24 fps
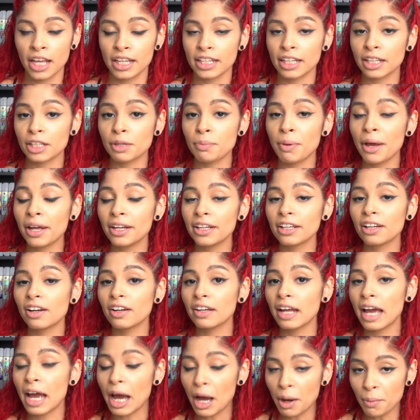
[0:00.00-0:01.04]
Now, depending
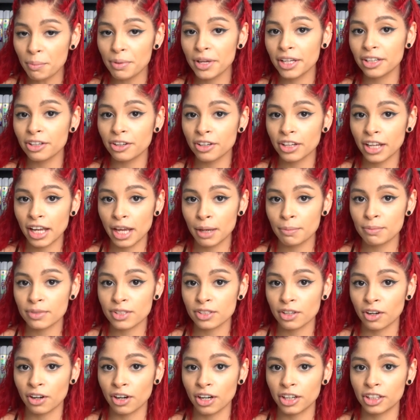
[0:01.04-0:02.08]
on how big your
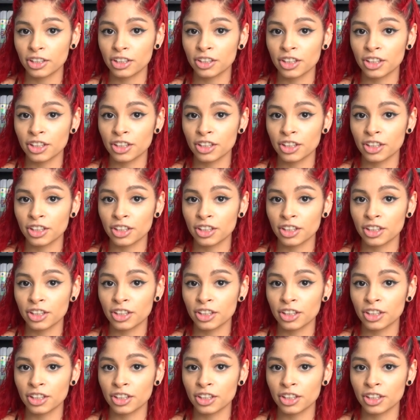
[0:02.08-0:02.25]
games are,